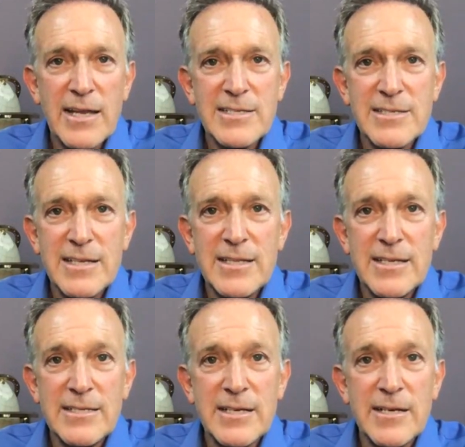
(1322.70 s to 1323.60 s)
I said
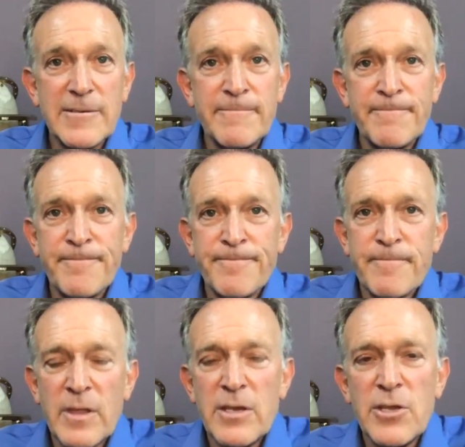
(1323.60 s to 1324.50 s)
that uh,
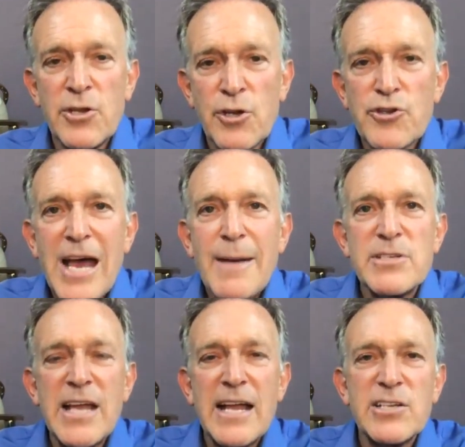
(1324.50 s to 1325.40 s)
your job
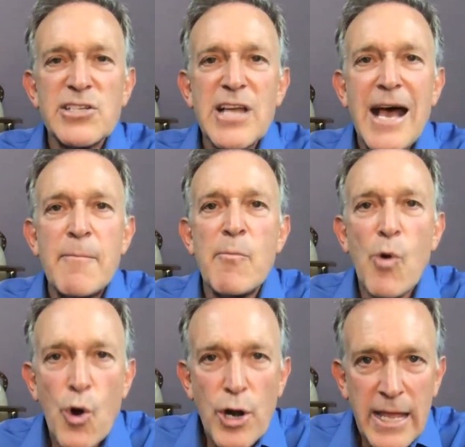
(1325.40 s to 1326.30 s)
is not to stop
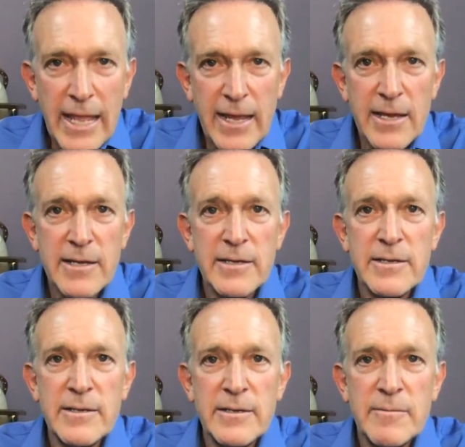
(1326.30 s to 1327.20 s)
mourning,
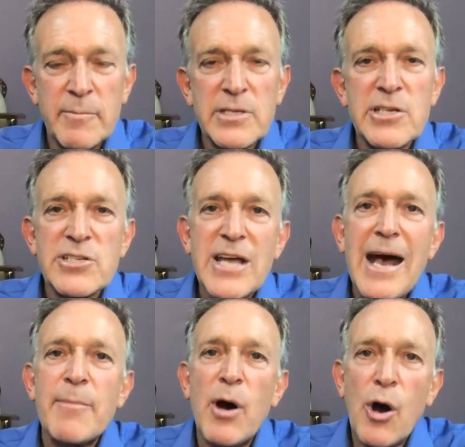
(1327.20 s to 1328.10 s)
but to
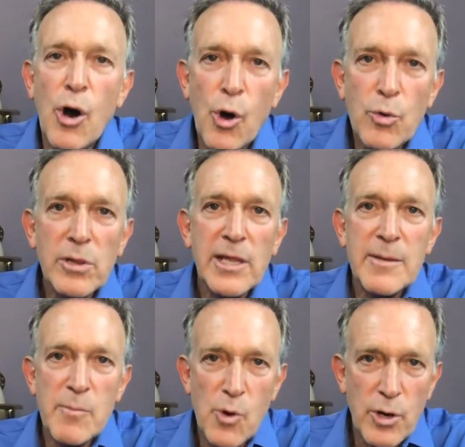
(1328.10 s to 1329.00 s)
stop only
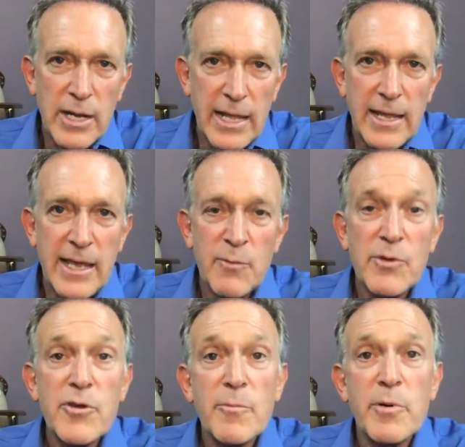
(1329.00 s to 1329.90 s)
mourning, and
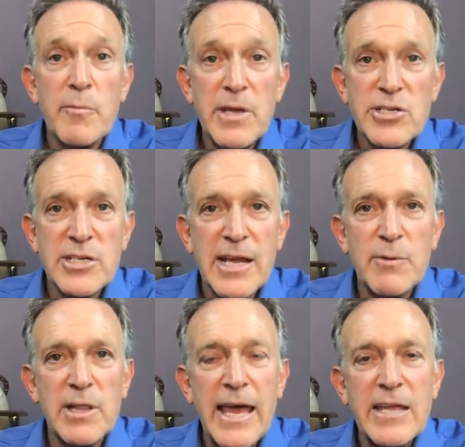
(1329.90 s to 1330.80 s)
with your permission, I
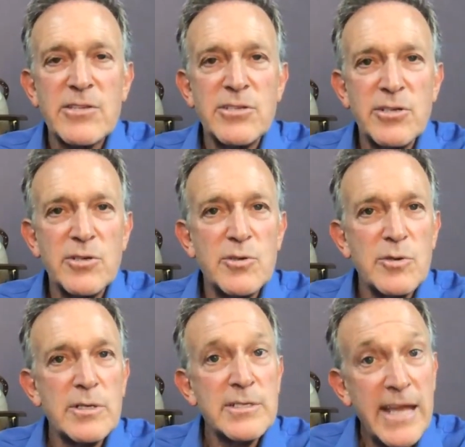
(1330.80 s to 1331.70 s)
would like
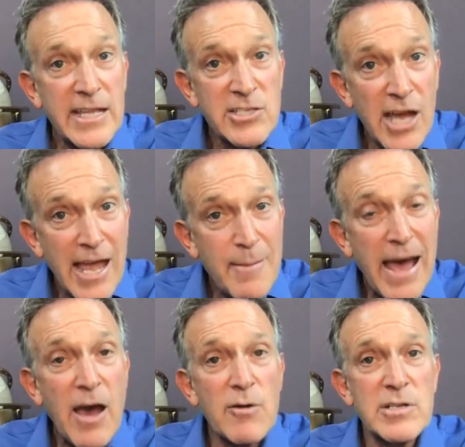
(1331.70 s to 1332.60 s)
to take time
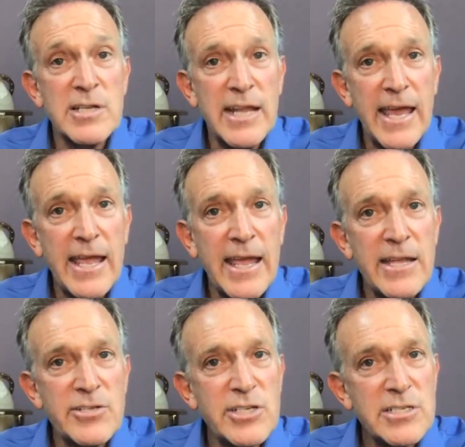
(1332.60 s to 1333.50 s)
out today
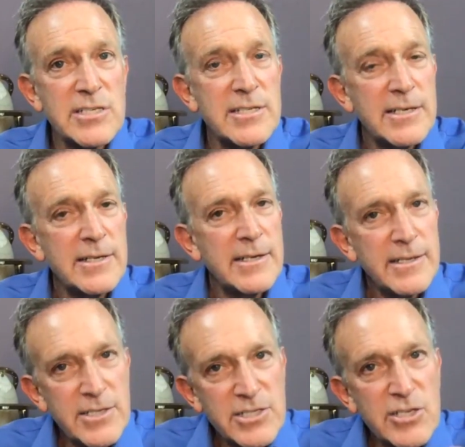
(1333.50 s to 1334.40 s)
and just
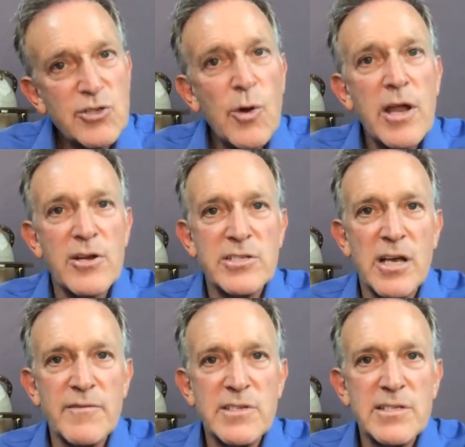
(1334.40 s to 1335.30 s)
just enjoy
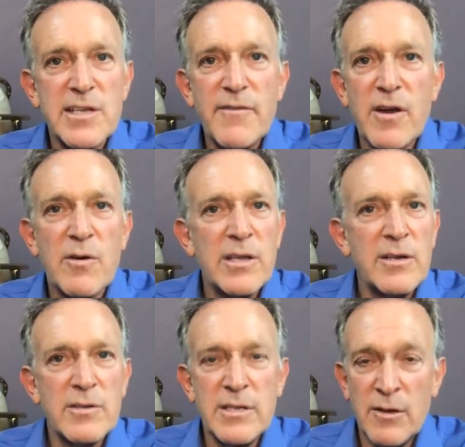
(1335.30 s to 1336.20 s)
ourselves. Just give our
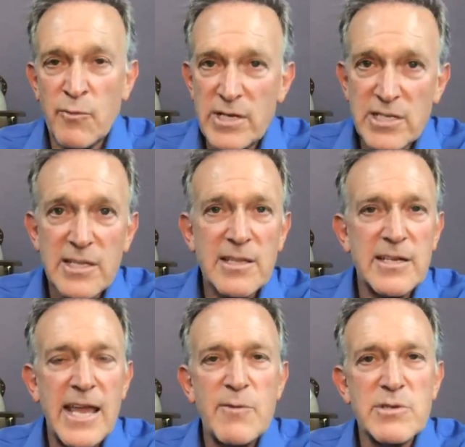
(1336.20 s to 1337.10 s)
you know, originally the
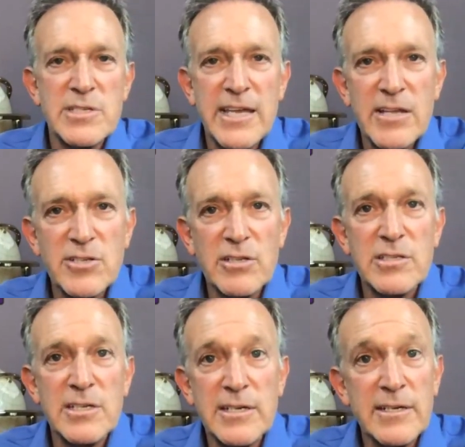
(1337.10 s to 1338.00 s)
day was scheduled
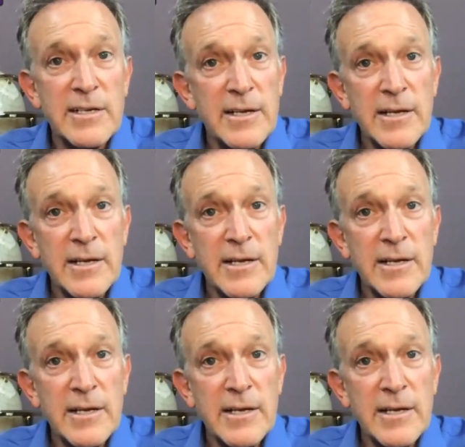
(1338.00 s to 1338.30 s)
to